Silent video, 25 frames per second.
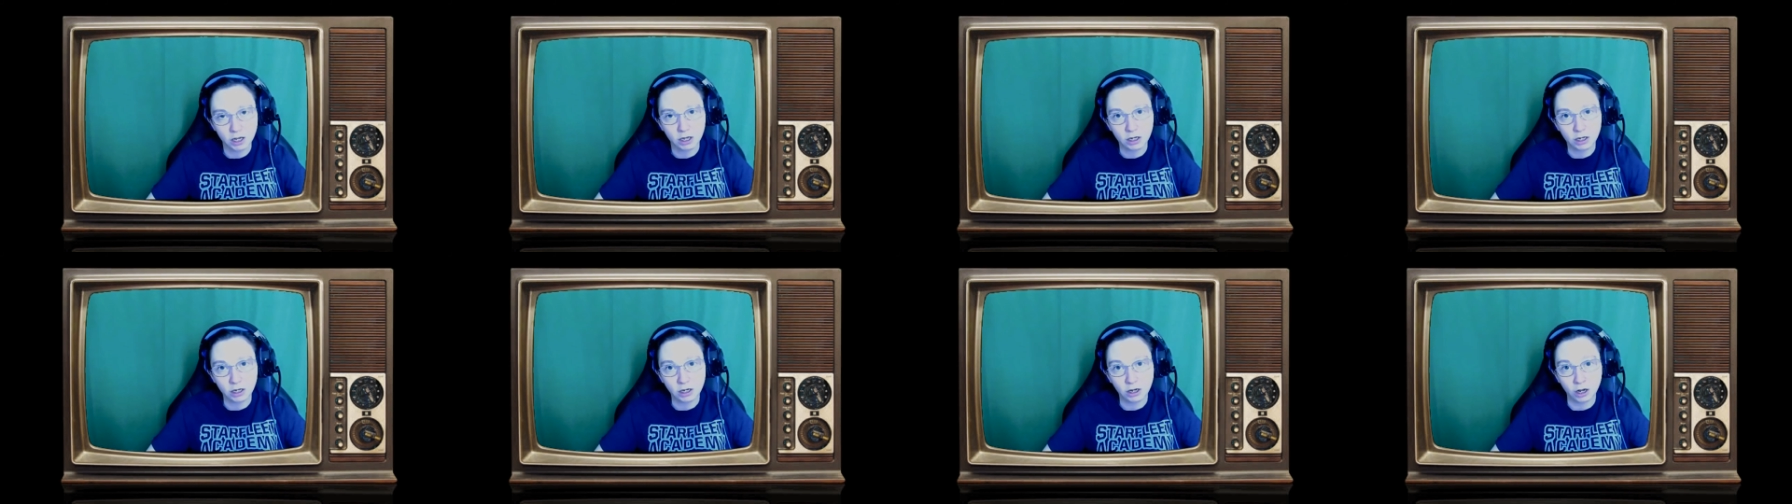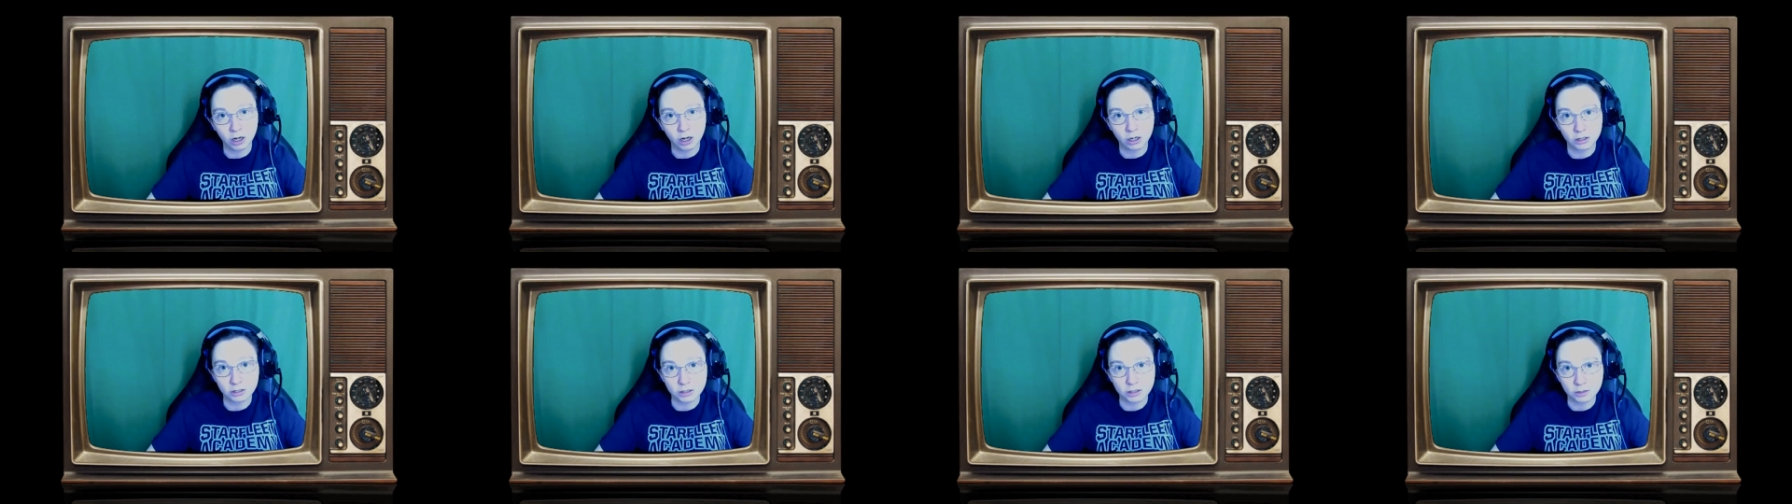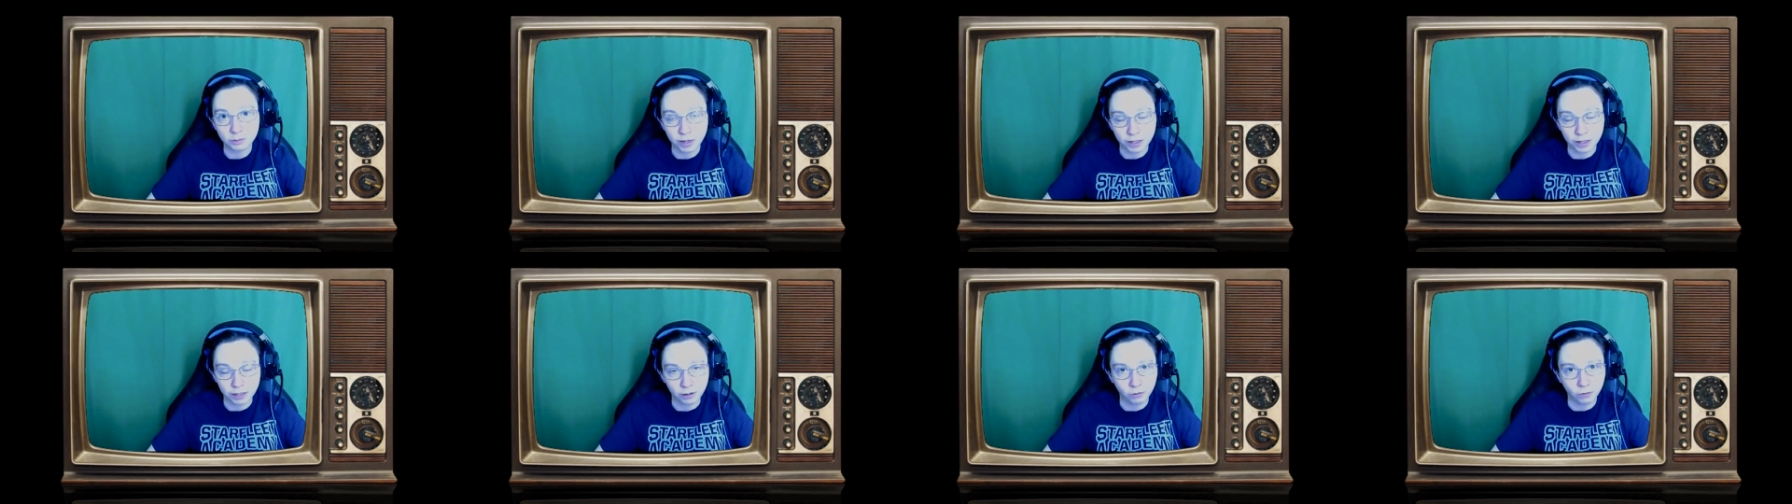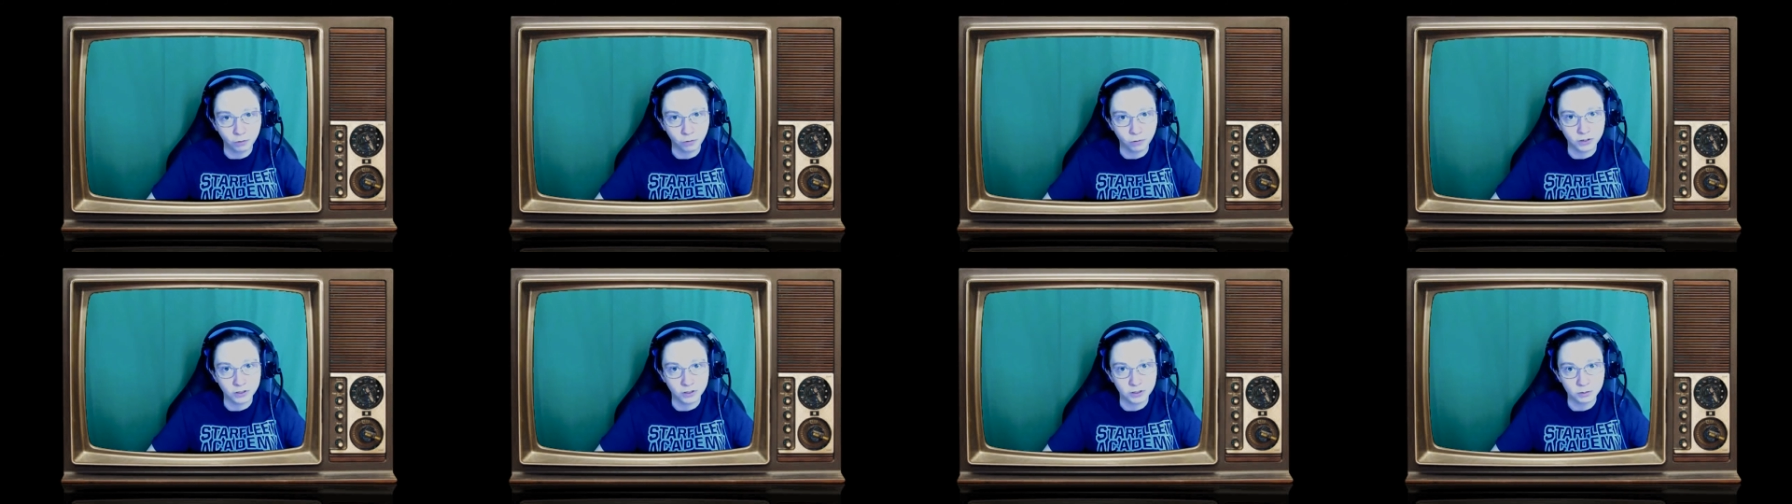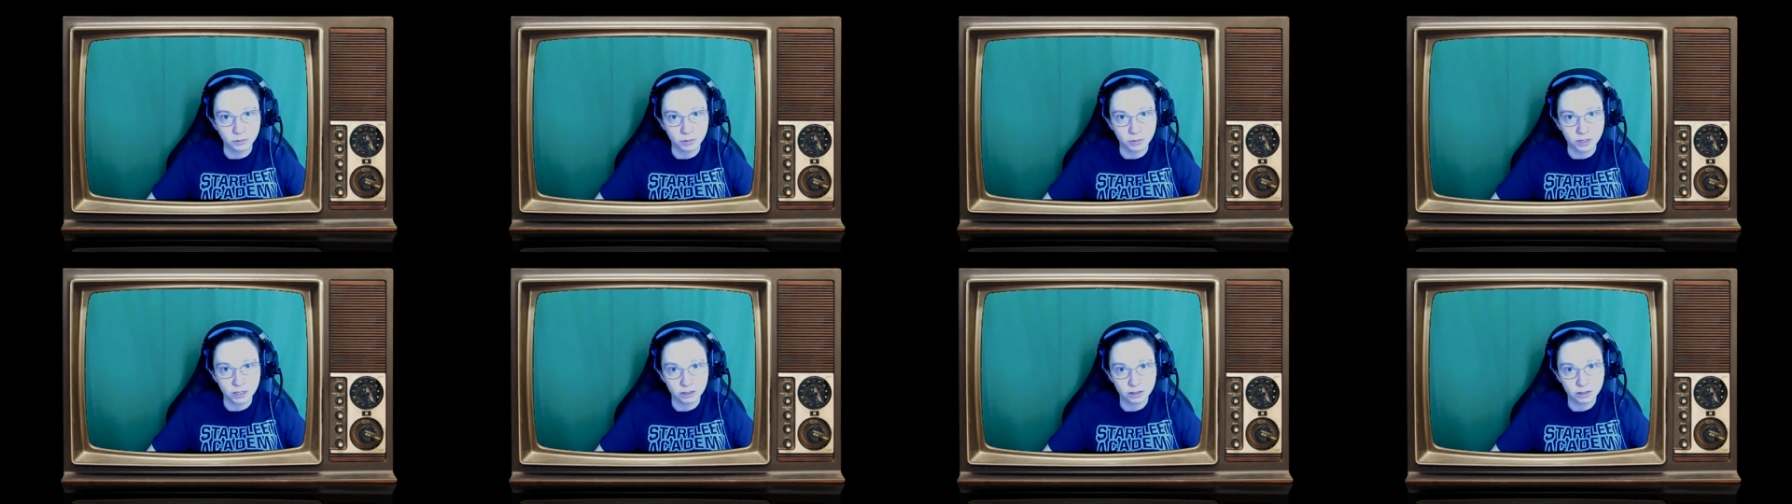caused by the orange
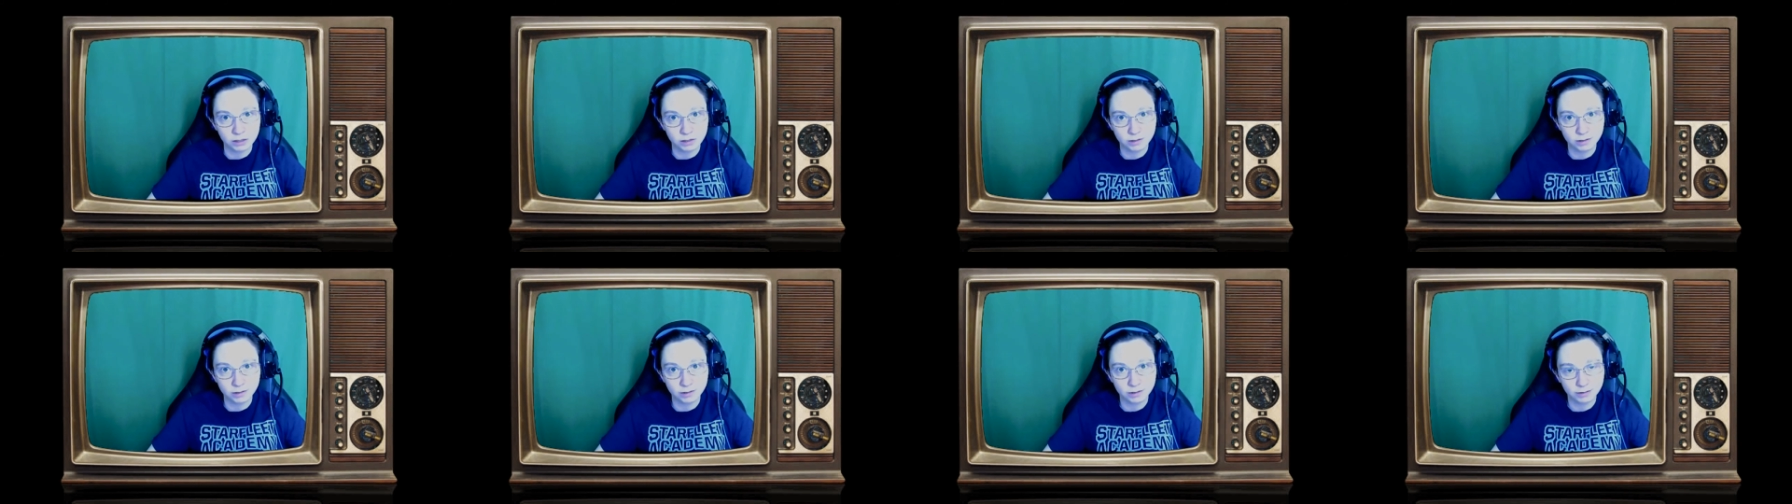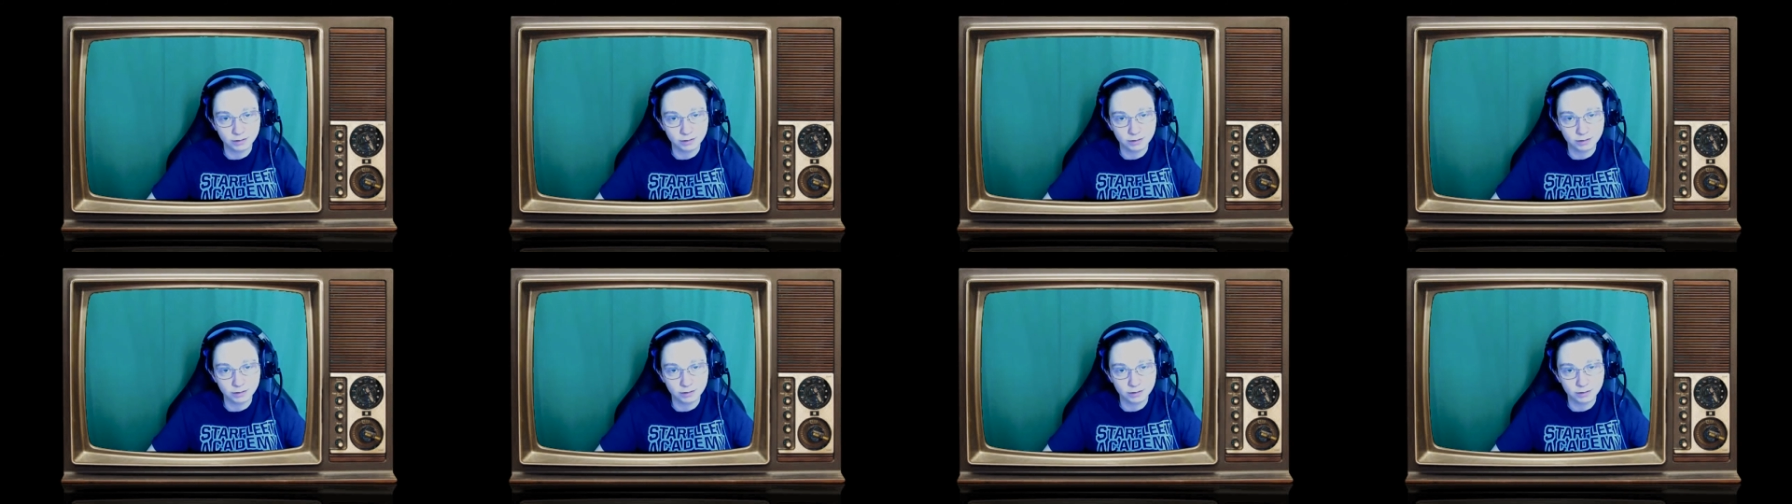mist.